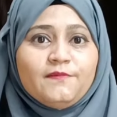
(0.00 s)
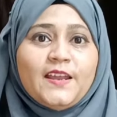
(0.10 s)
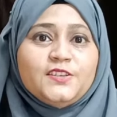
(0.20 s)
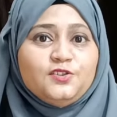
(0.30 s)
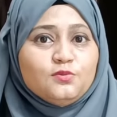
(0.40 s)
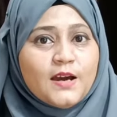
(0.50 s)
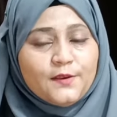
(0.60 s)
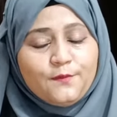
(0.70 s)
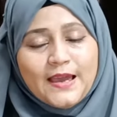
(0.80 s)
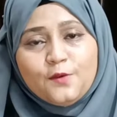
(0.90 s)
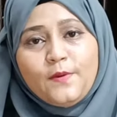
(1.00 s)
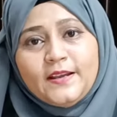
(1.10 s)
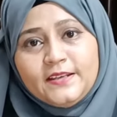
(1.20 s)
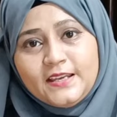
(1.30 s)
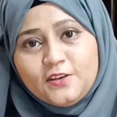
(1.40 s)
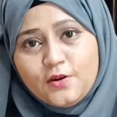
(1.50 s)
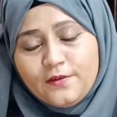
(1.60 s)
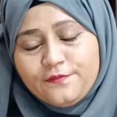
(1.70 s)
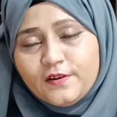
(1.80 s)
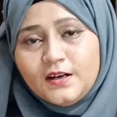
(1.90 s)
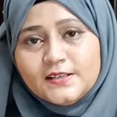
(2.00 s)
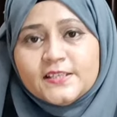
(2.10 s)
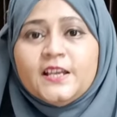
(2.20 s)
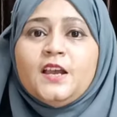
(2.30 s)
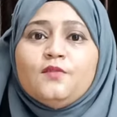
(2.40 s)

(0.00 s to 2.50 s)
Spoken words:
When you are evaluating your efforts,